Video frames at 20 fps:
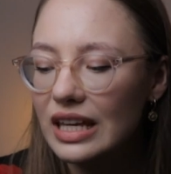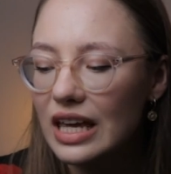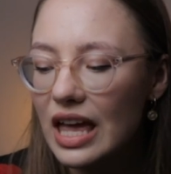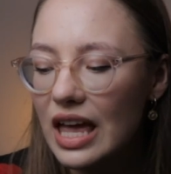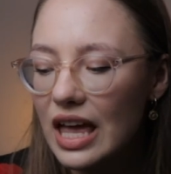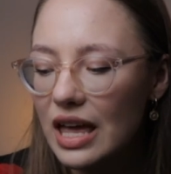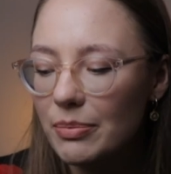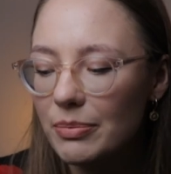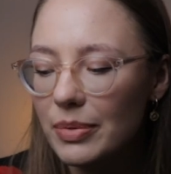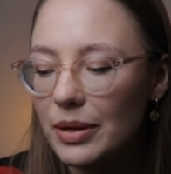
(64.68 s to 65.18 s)

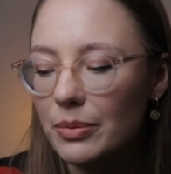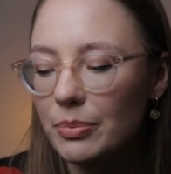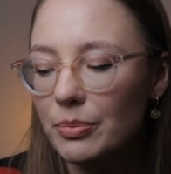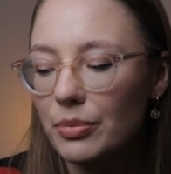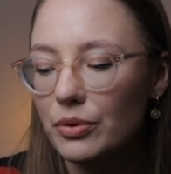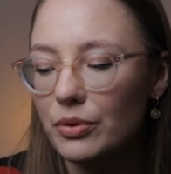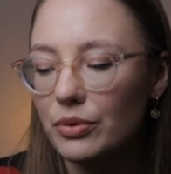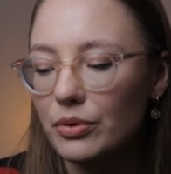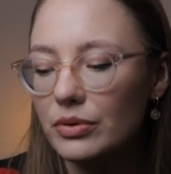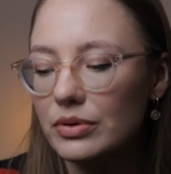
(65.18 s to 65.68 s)
hear
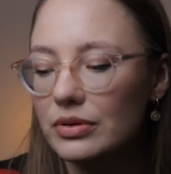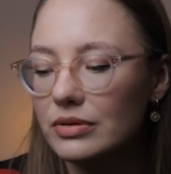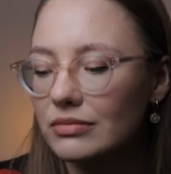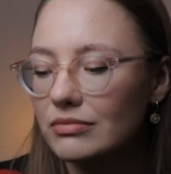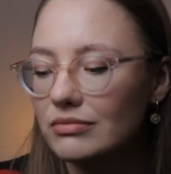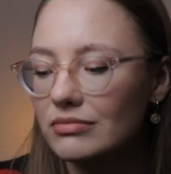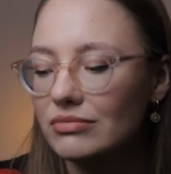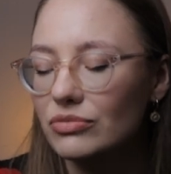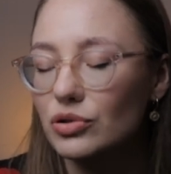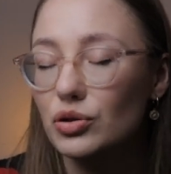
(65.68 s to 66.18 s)
people
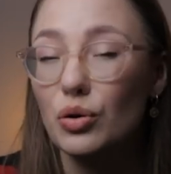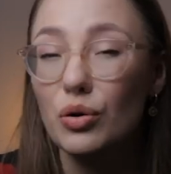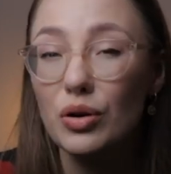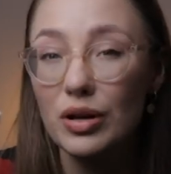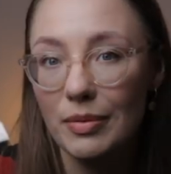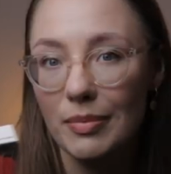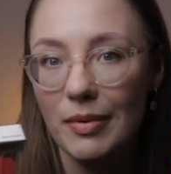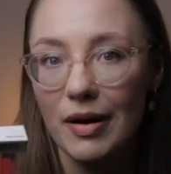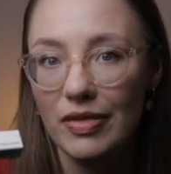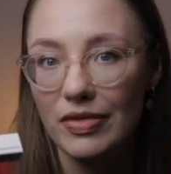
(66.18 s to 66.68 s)

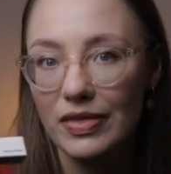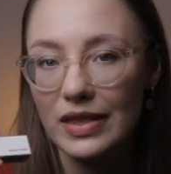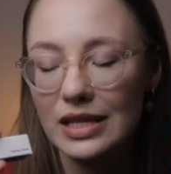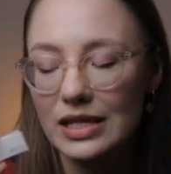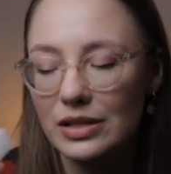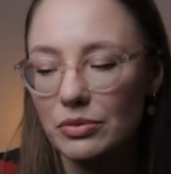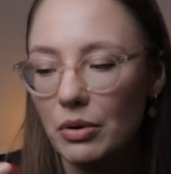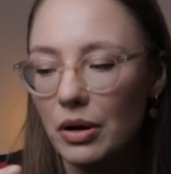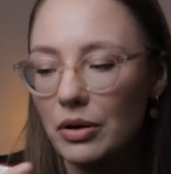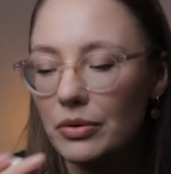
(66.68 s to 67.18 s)
talk about
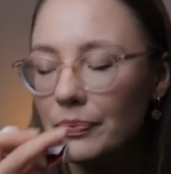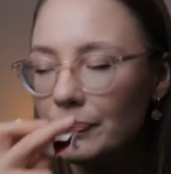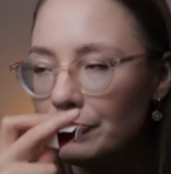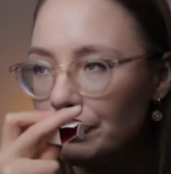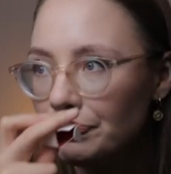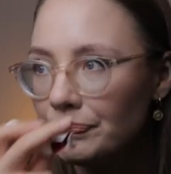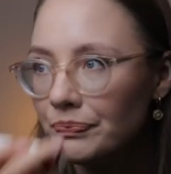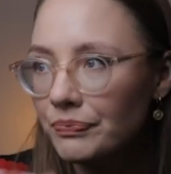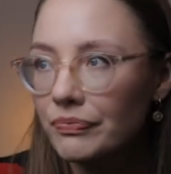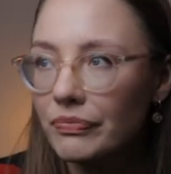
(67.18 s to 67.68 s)
this one,
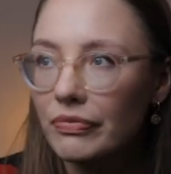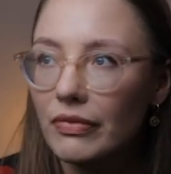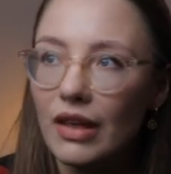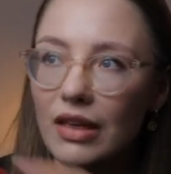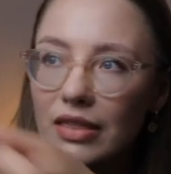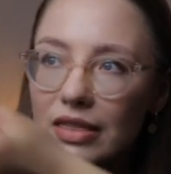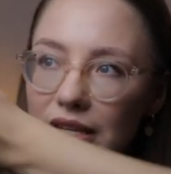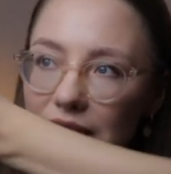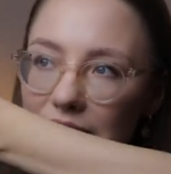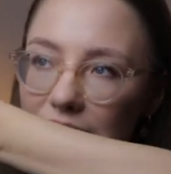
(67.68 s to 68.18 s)

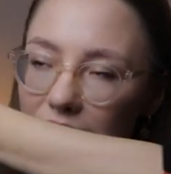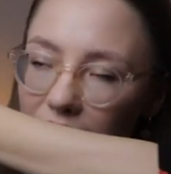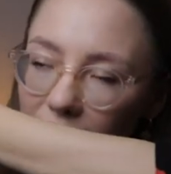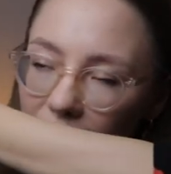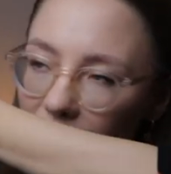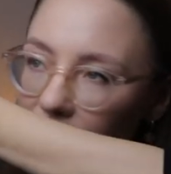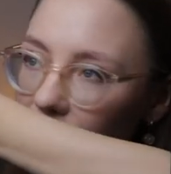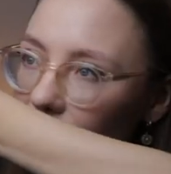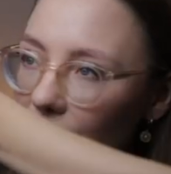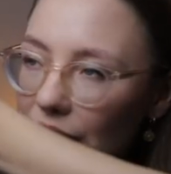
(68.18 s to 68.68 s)
this
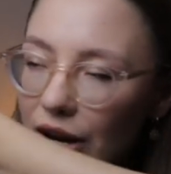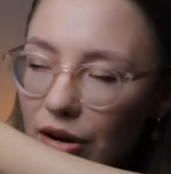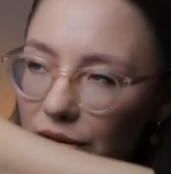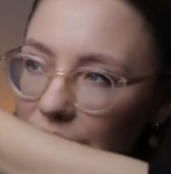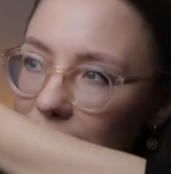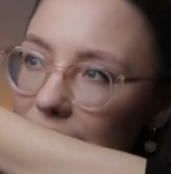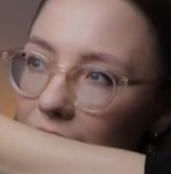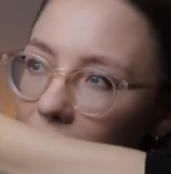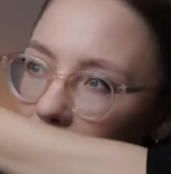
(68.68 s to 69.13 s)
uh, fragrance